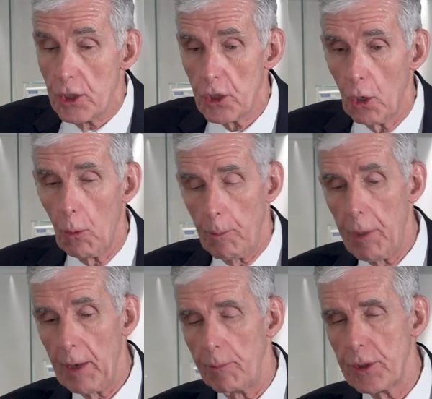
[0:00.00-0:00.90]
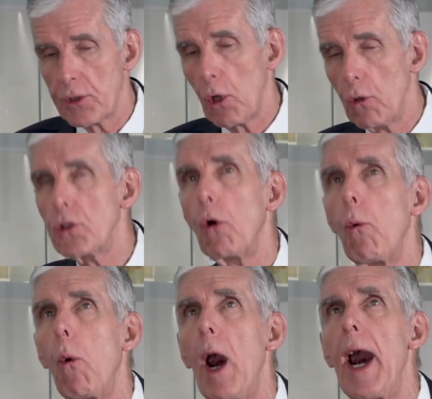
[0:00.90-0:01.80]
So
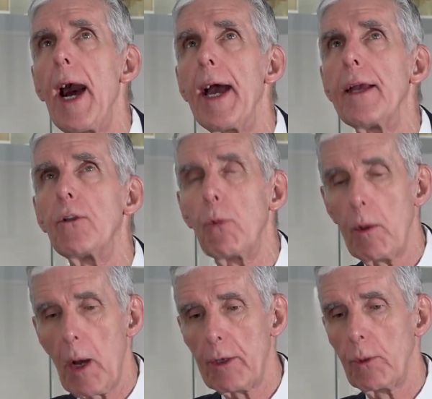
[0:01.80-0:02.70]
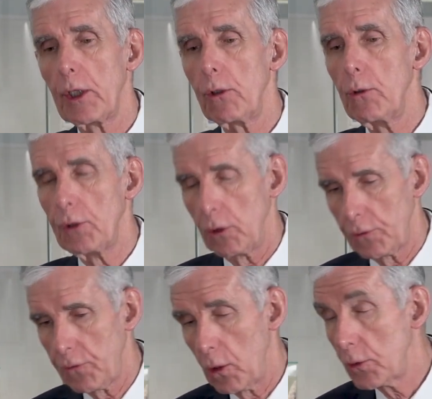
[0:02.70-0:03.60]
why do we want to include those
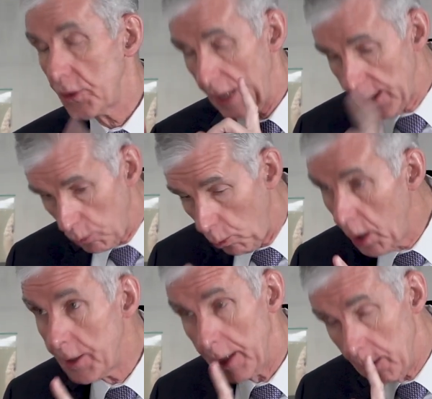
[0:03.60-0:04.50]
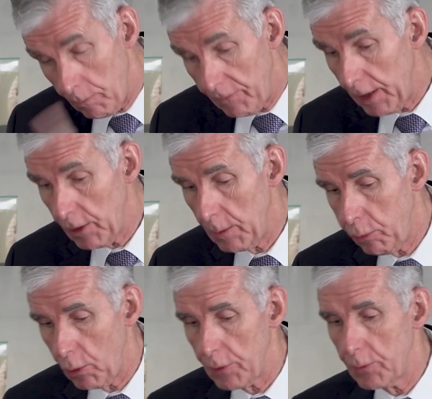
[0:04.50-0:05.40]
folks? That's one very
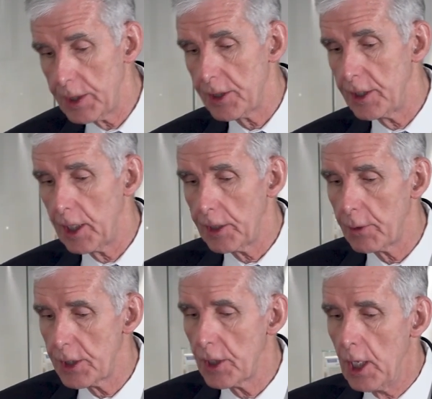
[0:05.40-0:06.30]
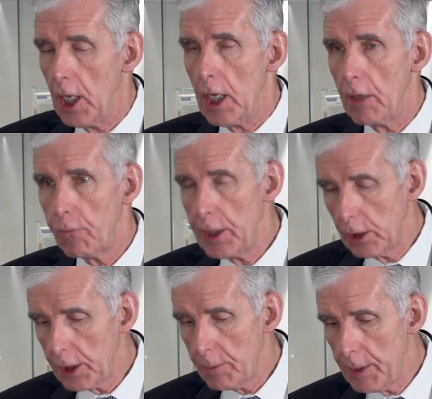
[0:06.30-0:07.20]
important reason. The other is, if we
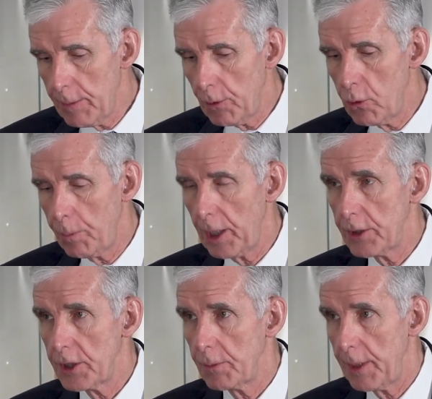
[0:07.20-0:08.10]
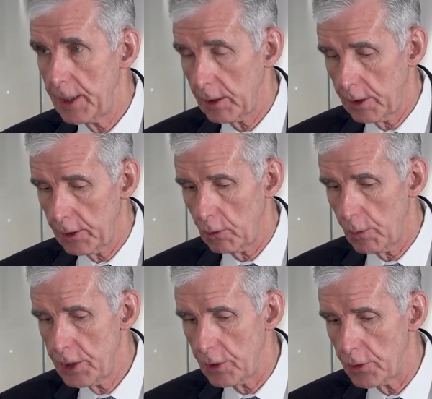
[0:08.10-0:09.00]
look at people who participate in clinical
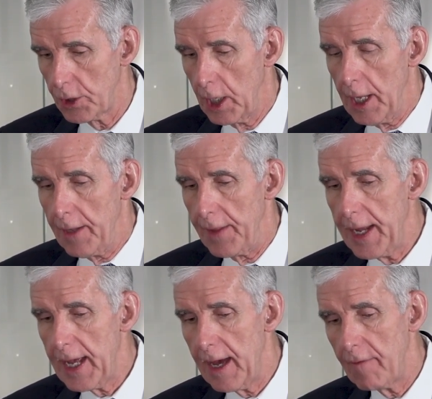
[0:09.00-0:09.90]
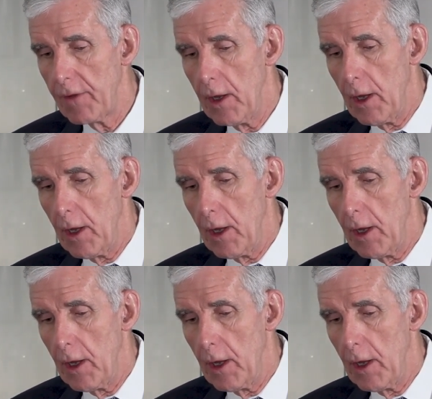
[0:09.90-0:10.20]
research, they have